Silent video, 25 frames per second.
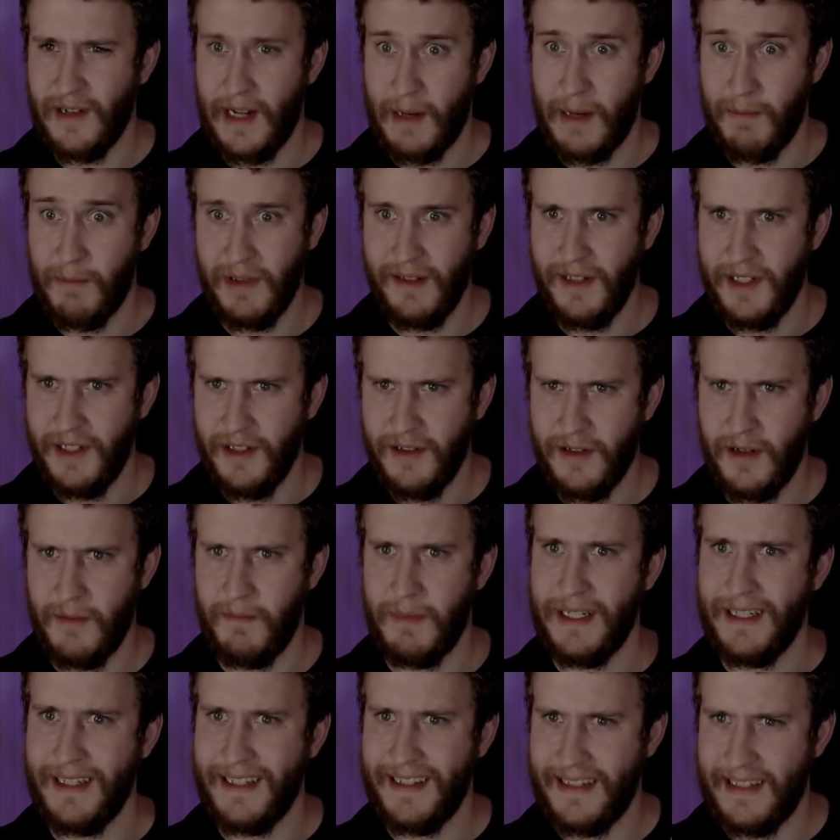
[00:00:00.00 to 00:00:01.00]
I believe it used to
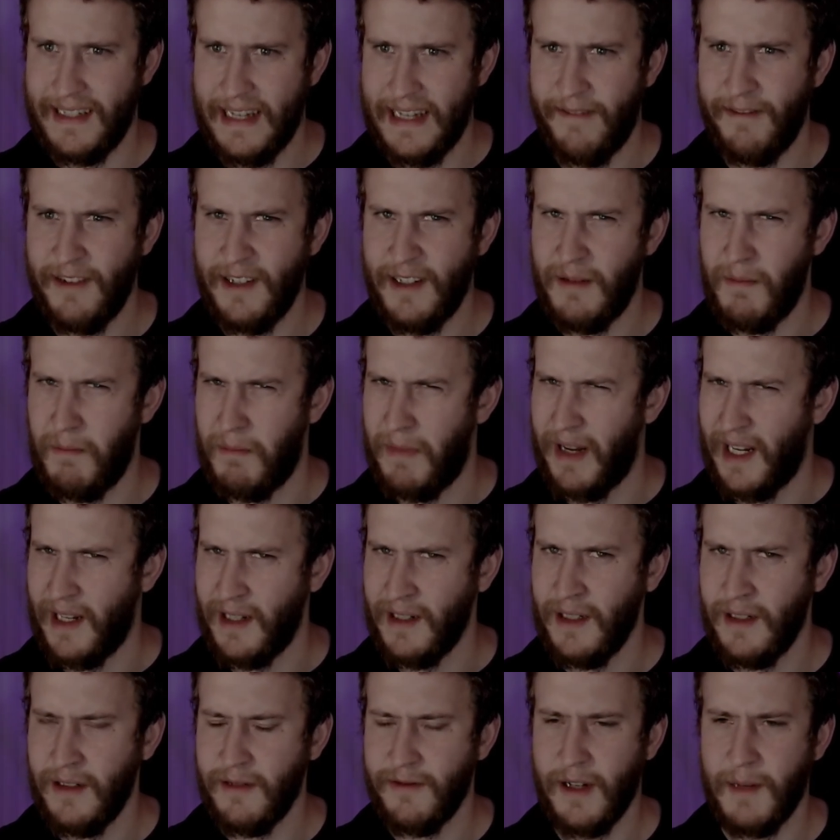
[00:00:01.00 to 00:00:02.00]
be seven
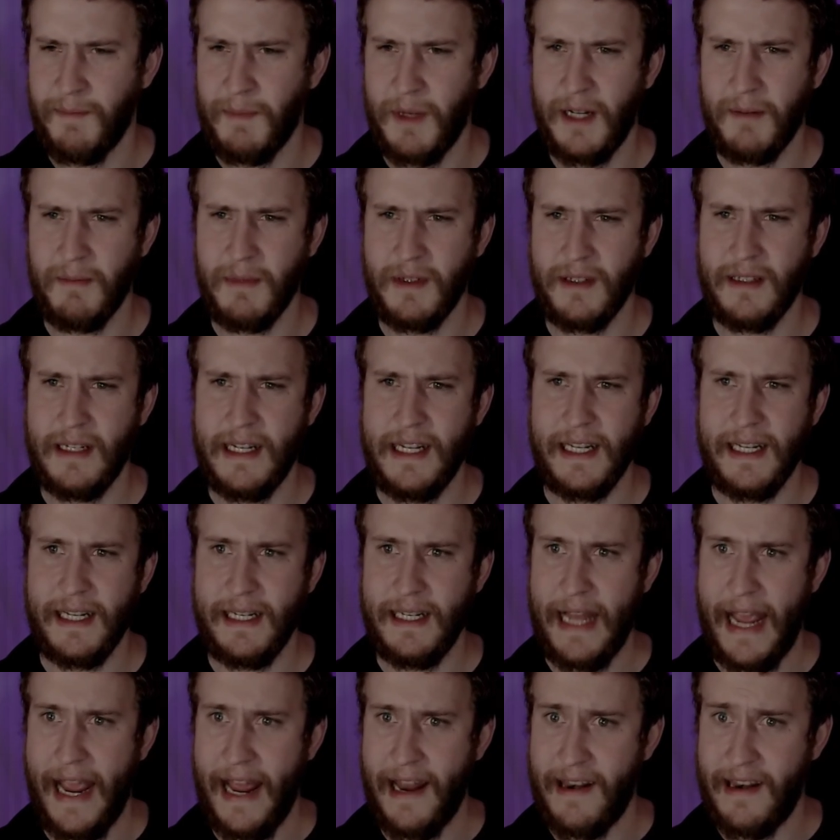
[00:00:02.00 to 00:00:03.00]
mana if I'm not
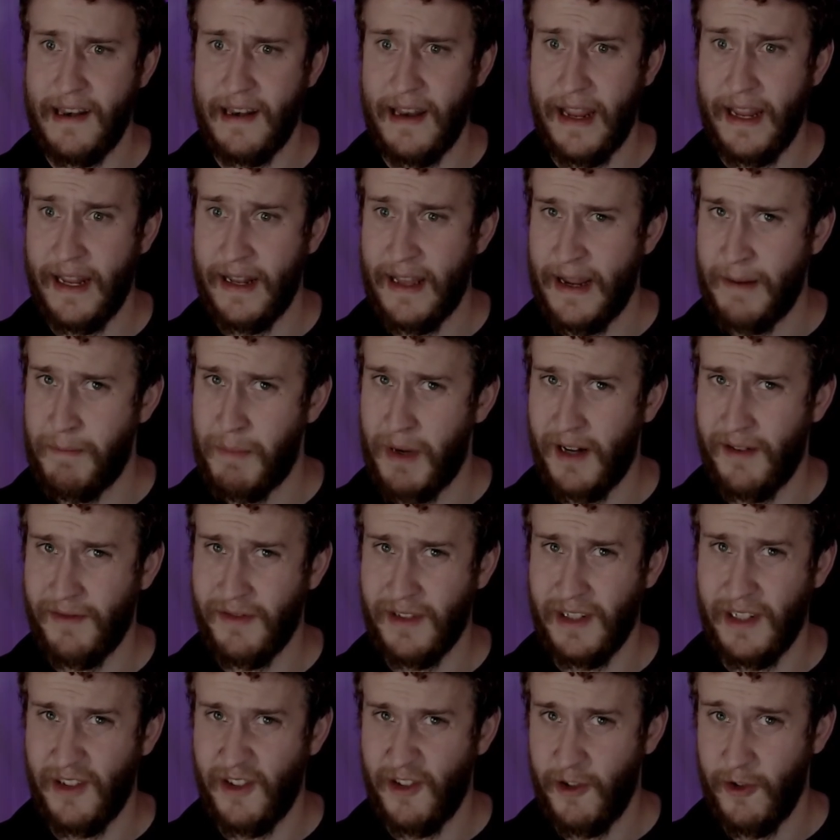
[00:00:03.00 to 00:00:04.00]
mistaken, and they
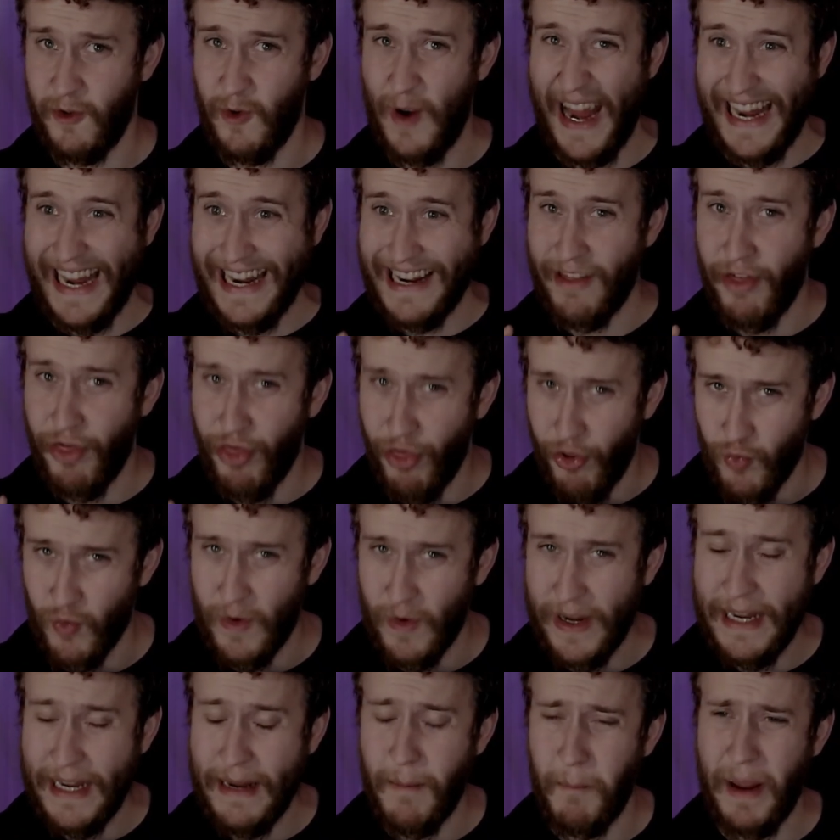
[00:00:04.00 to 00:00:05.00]
buffed it to a
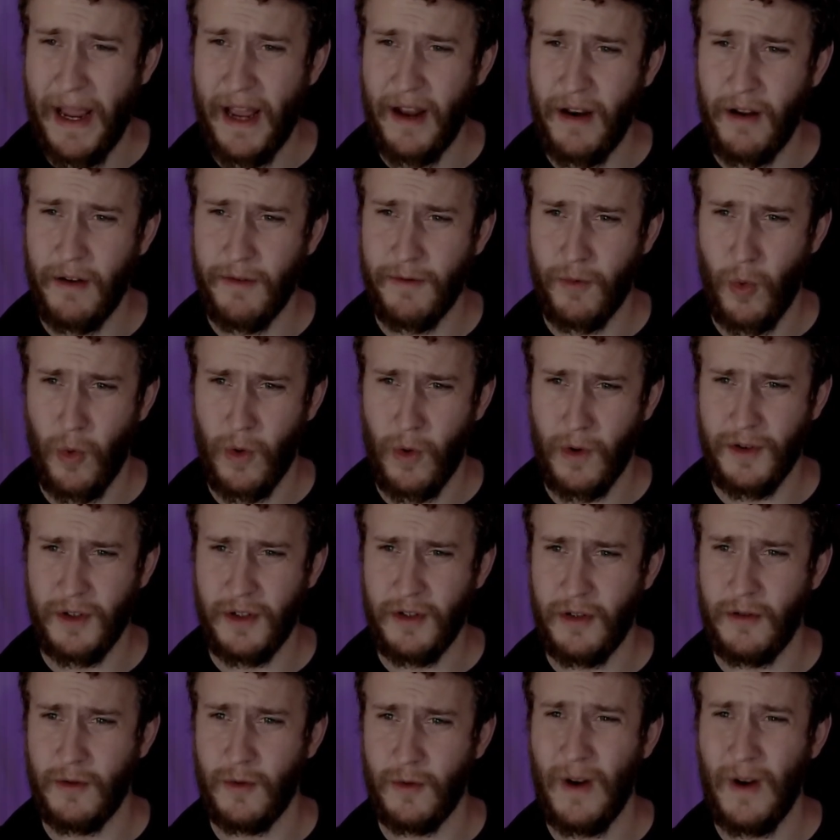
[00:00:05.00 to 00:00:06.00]
three mana four
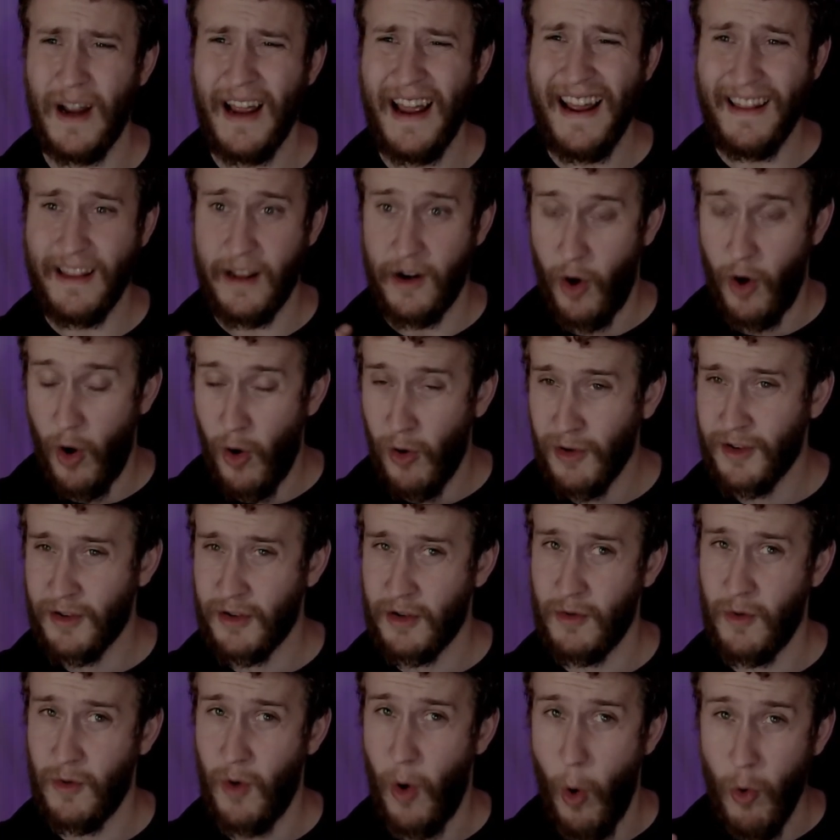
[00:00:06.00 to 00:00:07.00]
two. that
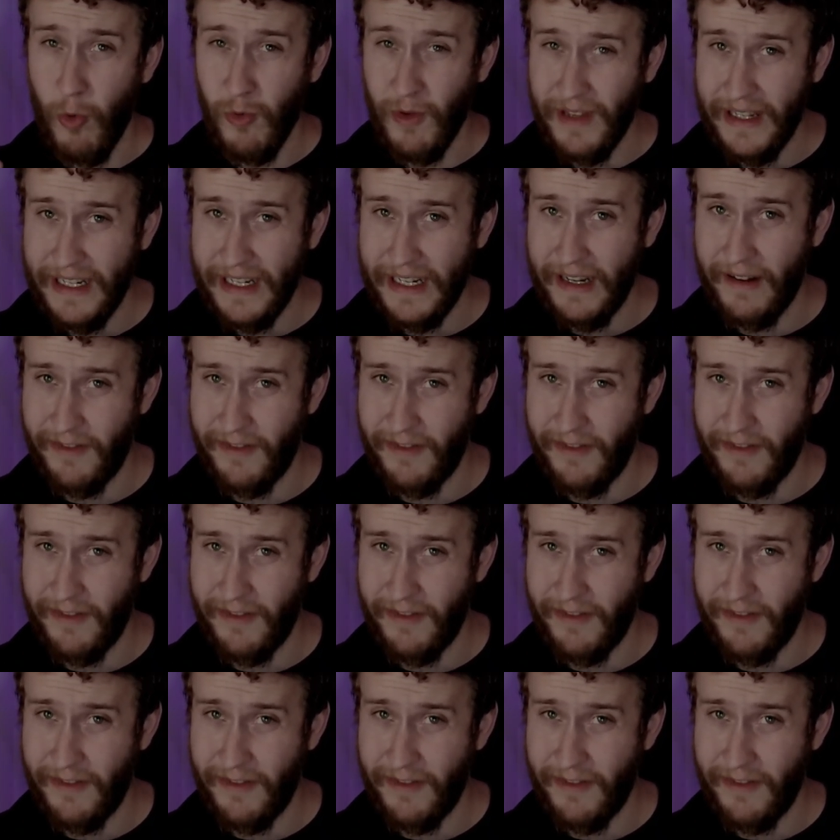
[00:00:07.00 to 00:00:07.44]
also only